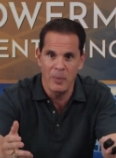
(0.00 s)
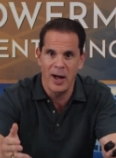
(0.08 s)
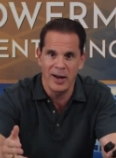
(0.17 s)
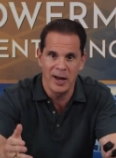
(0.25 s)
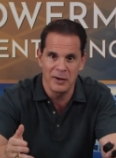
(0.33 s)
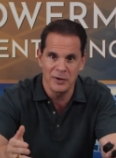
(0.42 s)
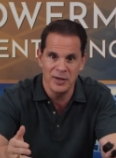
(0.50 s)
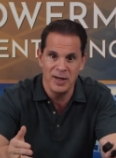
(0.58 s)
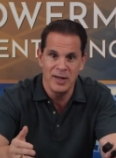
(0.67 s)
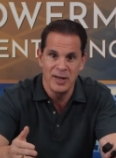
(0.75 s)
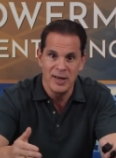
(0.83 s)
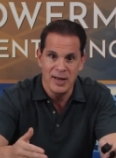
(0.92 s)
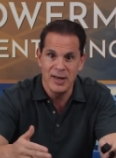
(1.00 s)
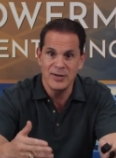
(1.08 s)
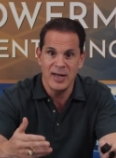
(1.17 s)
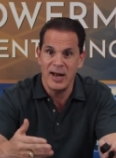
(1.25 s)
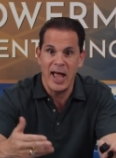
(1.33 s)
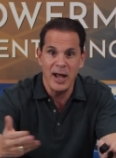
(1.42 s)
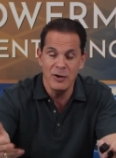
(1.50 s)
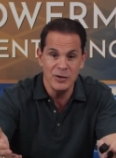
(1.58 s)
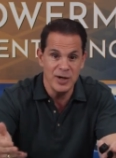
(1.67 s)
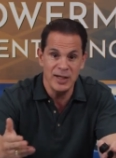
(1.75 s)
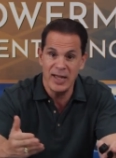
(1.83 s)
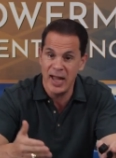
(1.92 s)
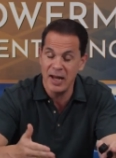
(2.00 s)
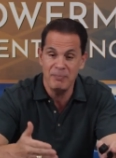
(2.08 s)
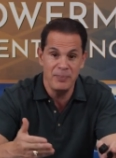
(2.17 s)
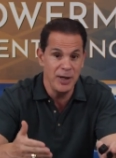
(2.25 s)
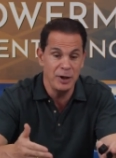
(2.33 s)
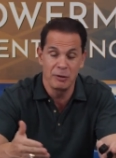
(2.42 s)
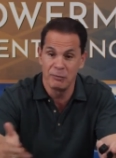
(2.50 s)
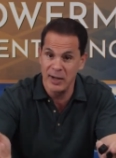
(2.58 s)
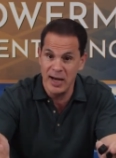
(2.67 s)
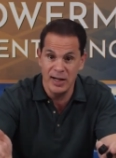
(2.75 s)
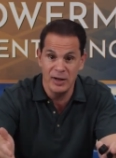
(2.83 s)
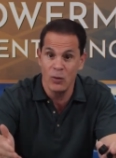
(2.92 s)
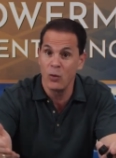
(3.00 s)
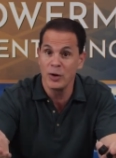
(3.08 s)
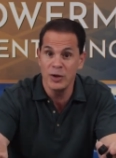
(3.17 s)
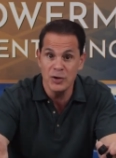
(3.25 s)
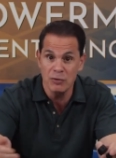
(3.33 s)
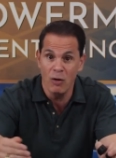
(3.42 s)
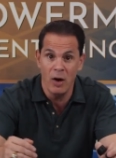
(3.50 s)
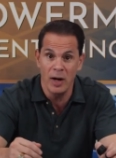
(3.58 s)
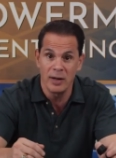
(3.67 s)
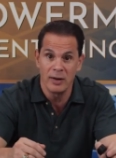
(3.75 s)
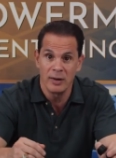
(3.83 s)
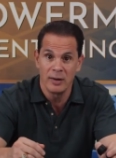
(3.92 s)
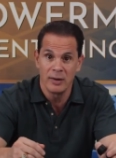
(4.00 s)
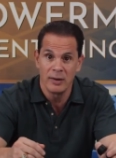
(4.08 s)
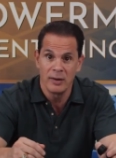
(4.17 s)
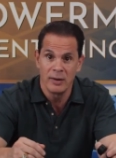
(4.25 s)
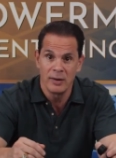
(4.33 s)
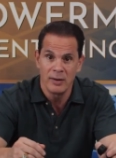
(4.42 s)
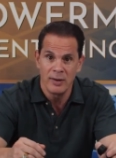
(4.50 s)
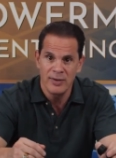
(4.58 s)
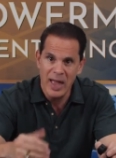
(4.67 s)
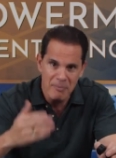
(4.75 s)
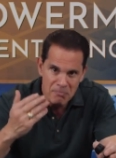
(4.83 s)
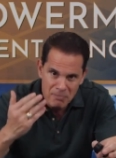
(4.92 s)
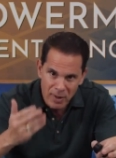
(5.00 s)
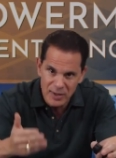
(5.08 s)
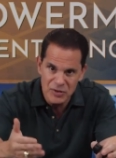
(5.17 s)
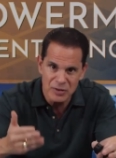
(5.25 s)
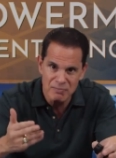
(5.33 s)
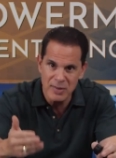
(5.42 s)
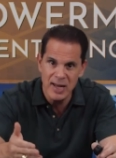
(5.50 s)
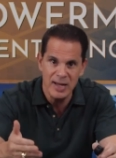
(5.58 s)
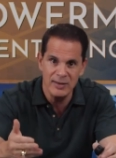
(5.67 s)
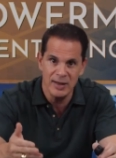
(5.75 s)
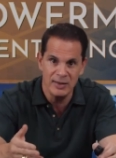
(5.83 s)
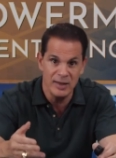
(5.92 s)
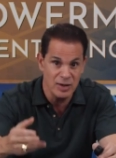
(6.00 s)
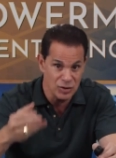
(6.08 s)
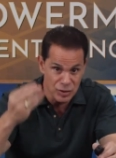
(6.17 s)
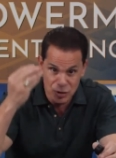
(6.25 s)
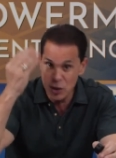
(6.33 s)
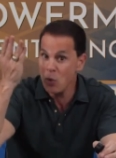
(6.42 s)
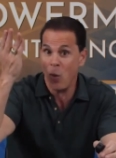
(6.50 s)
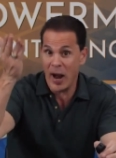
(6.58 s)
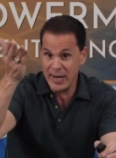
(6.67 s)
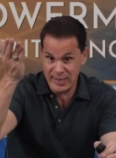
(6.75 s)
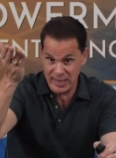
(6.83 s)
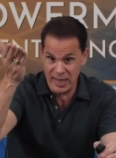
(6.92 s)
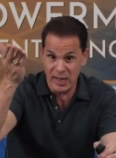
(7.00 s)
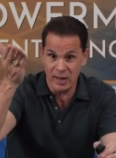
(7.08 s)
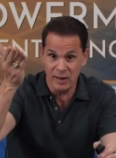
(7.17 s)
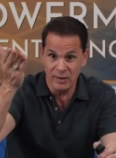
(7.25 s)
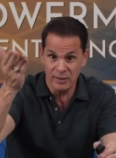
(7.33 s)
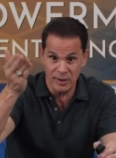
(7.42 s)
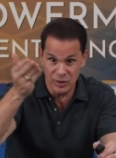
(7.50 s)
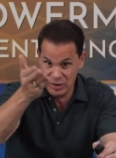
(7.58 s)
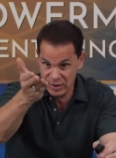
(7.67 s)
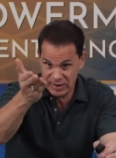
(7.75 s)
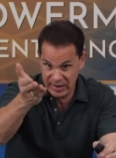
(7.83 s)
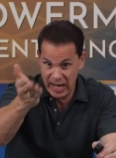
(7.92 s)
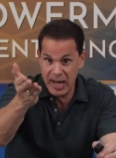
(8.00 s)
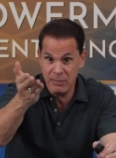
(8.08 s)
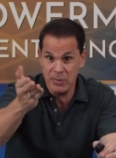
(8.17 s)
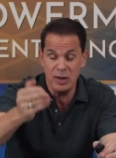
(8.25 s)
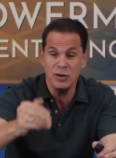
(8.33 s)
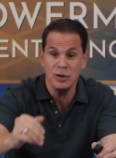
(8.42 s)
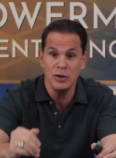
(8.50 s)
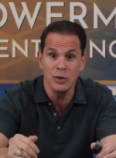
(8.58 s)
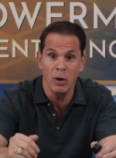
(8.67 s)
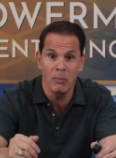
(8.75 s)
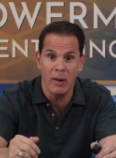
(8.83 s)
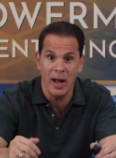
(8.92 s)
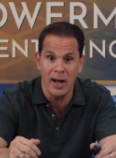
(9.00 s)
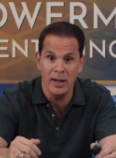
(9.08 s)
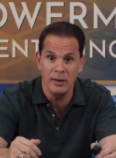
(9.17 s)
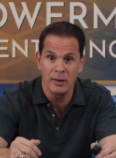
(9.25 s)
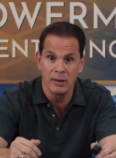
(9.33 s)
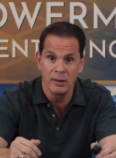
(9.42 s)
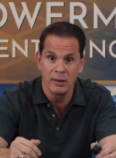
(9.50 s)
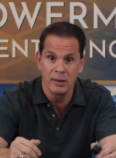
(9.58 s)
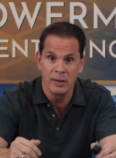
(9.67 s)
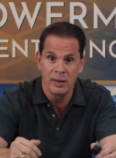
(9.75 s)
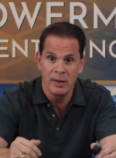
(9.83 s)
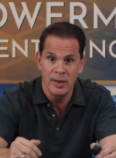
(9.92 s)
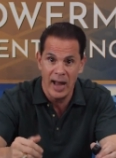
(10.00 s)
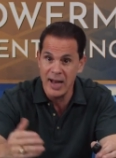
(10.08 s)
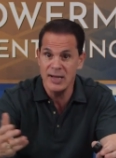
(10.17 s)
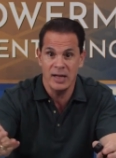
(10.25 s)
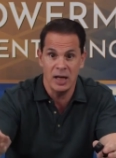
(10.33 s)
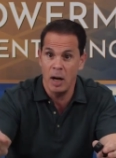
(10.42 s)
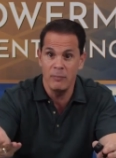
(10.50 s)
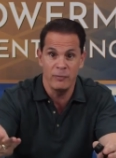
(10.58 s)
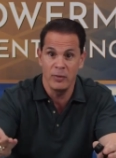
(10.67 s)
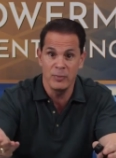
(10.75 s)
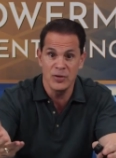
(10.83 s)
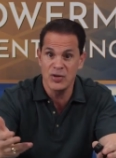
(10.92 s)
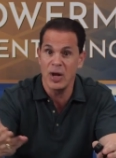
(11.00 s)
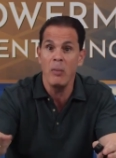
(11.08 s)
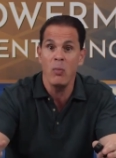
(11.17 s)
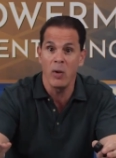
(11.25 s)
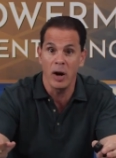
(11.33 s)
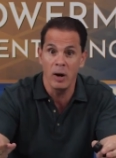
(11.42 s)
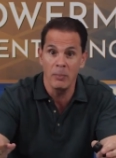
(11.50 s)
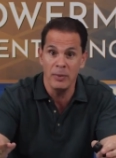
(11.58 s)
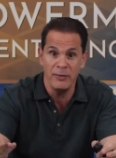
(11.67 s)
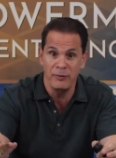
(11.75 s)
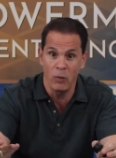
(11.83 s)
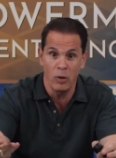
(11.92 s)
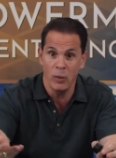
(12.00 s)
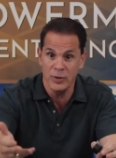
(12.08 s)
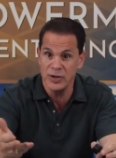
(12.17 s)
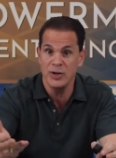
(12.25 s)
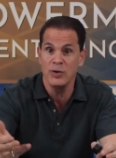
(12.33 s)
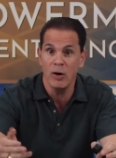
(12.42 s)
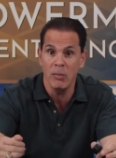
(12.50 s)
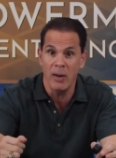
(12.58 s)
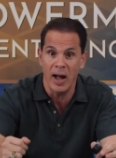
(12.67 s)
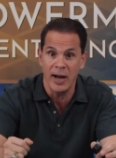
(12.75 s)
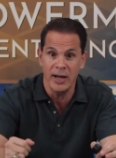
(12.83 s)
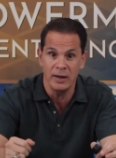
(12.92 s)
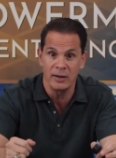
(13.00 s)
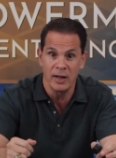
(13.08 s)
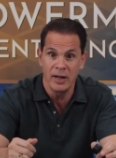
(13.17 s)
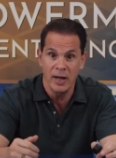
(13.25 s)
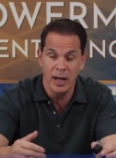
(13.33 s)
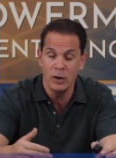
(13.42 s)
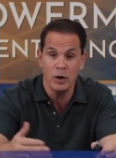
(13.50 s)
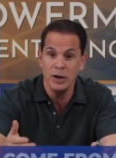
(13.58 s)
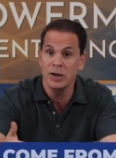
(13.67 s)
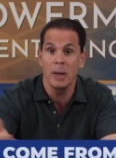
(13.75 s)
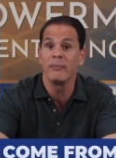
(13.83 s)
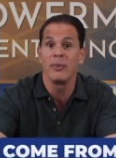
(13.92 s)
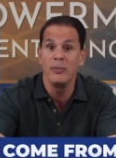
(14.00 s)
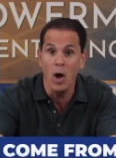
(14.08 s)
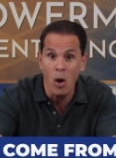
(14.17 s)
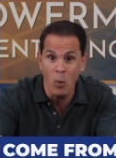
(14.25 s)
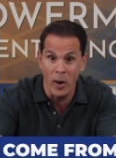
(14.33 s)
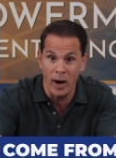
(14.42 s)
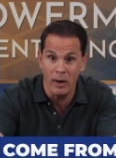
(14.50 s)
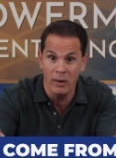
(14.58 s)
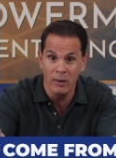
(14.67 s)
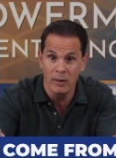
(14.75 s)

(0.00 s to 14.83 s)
about energy is that energy can't be created or destroyed. That must mean that this new idea that just came into your mind had to come from somewhere before it was in your mind. It, it couldn't come from nowhere.